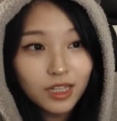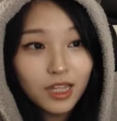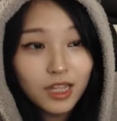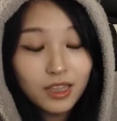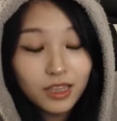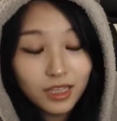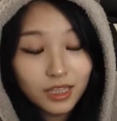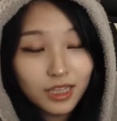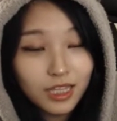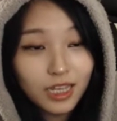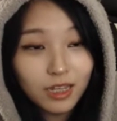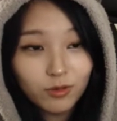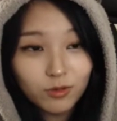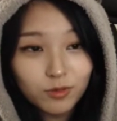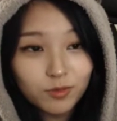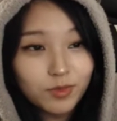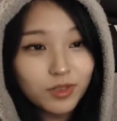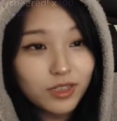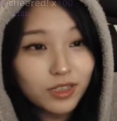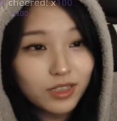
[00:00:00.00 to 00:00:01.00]
then that will
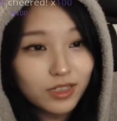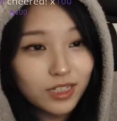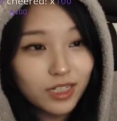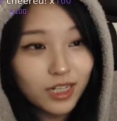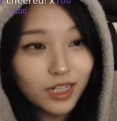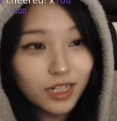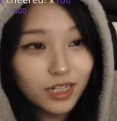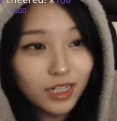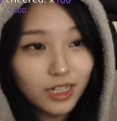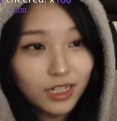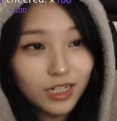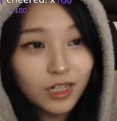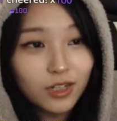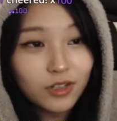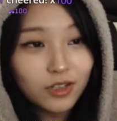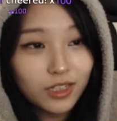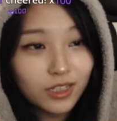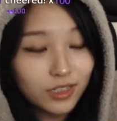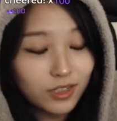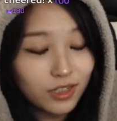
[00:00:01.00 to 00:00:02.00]
be the day, and I'll
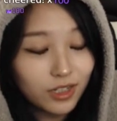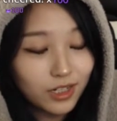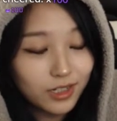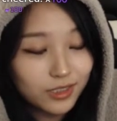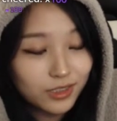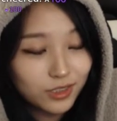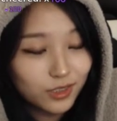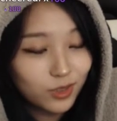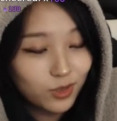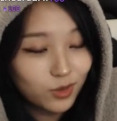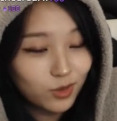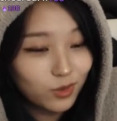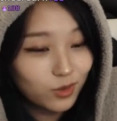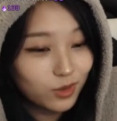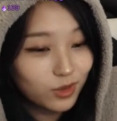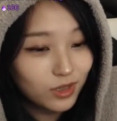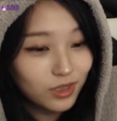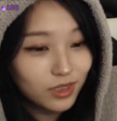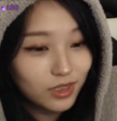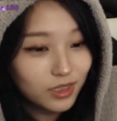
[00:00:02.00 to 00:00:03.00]
let you guys know.
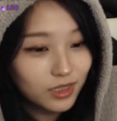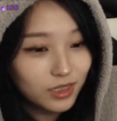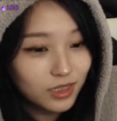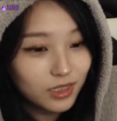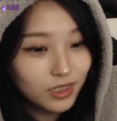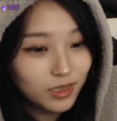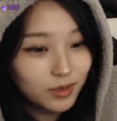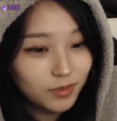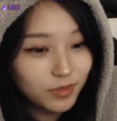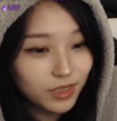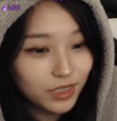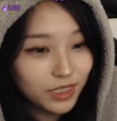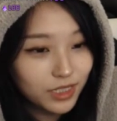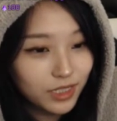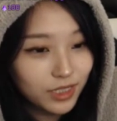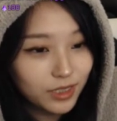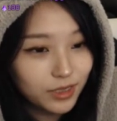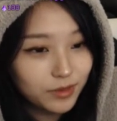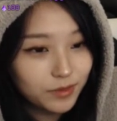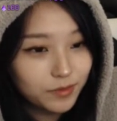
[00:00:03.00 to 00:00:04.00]
But
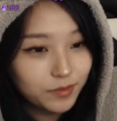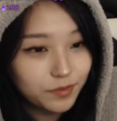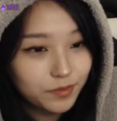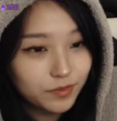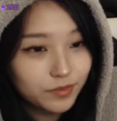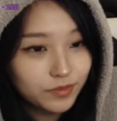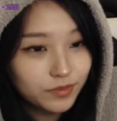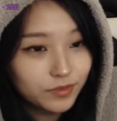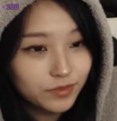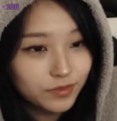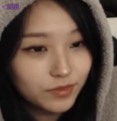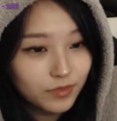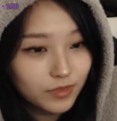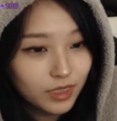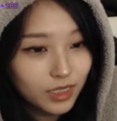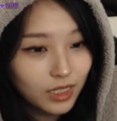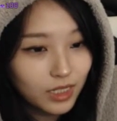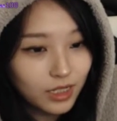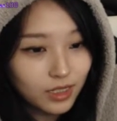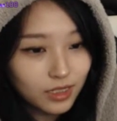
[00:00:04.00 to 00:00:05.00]
yeah,
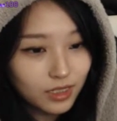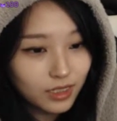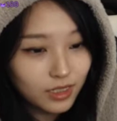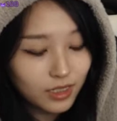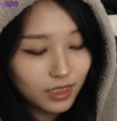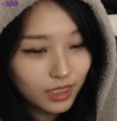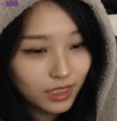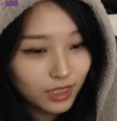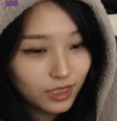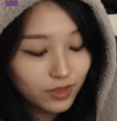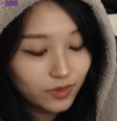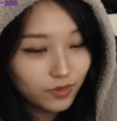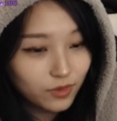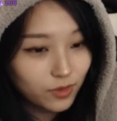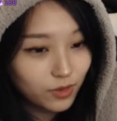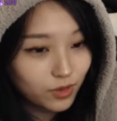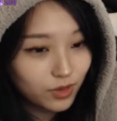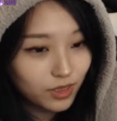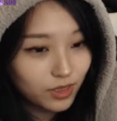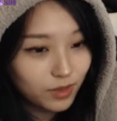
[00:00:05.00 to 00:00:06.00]
thank you
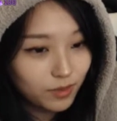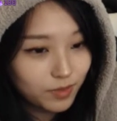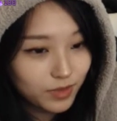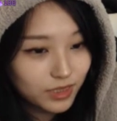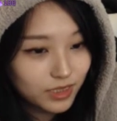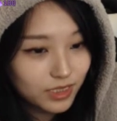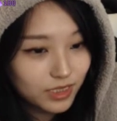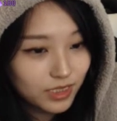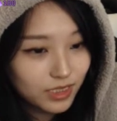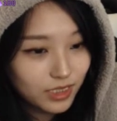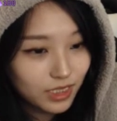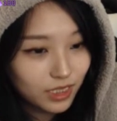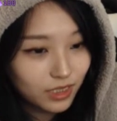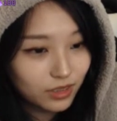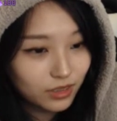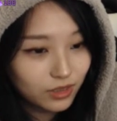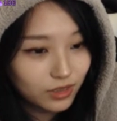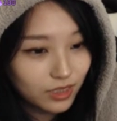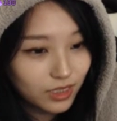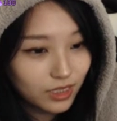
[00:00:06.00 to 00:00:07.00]
for the bits,
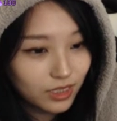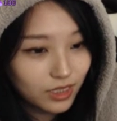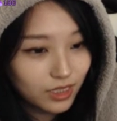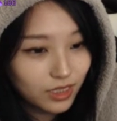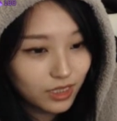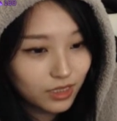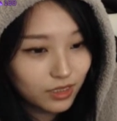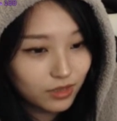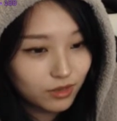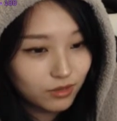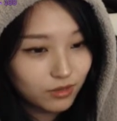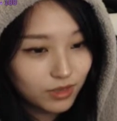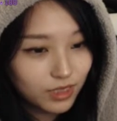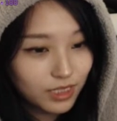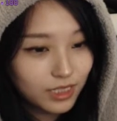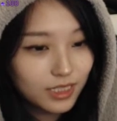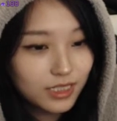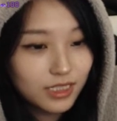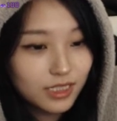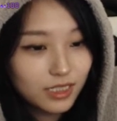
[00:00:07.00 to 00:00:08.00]
Tyler. Thank you. Yeah,
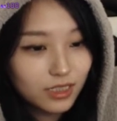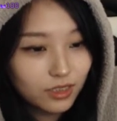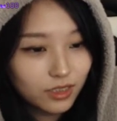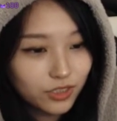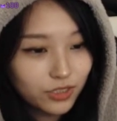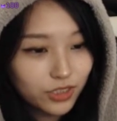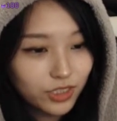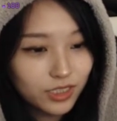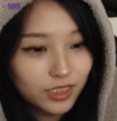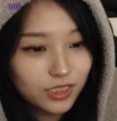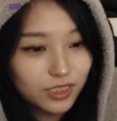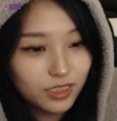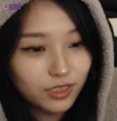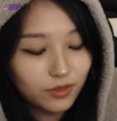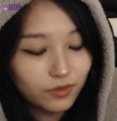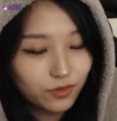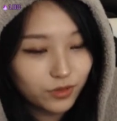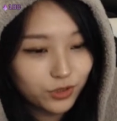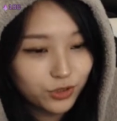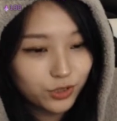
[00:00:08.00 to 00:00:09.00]
he's still adjusting
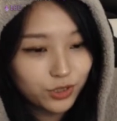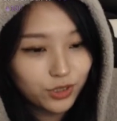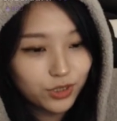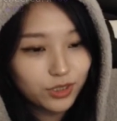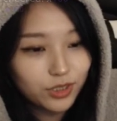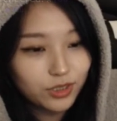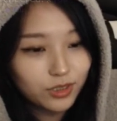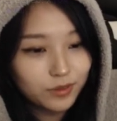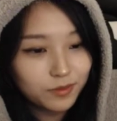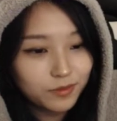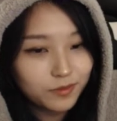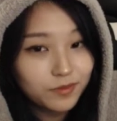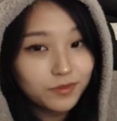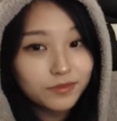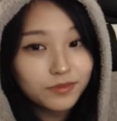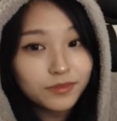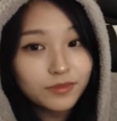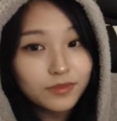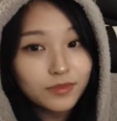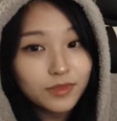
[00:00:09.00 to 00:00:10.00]
for sure.
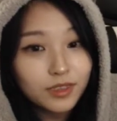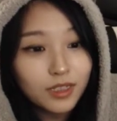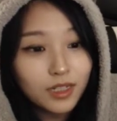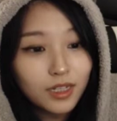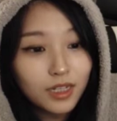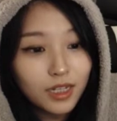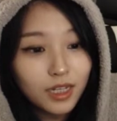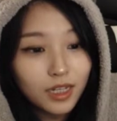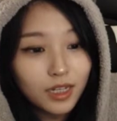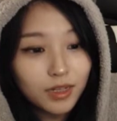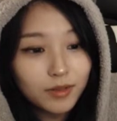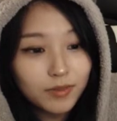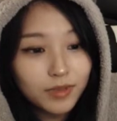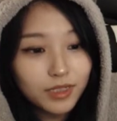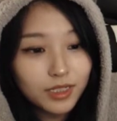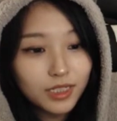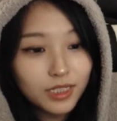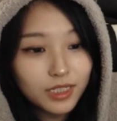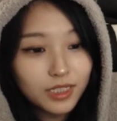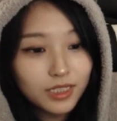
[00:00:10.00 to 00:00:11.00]
I
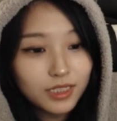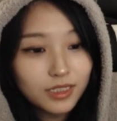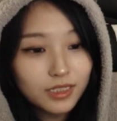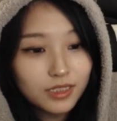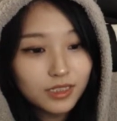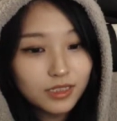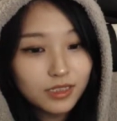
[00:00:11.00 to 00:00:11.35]
mean, he's